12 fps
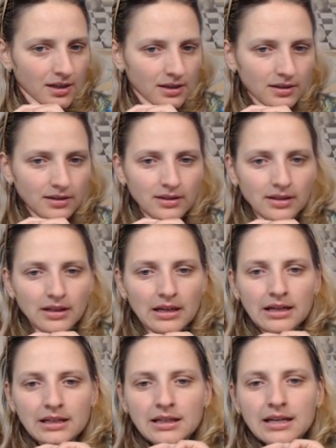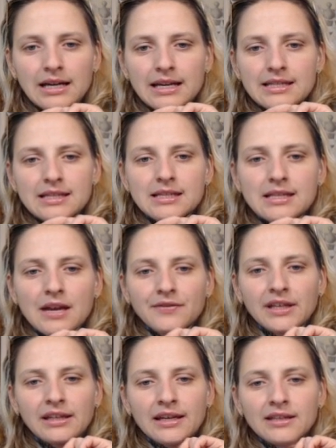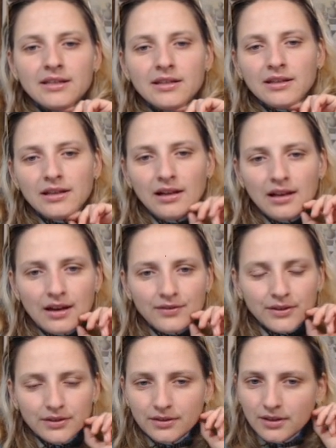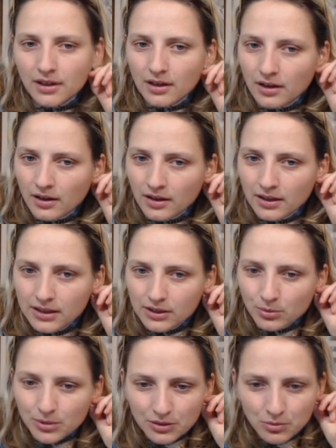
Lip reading: The other guys is having 1911. A little bit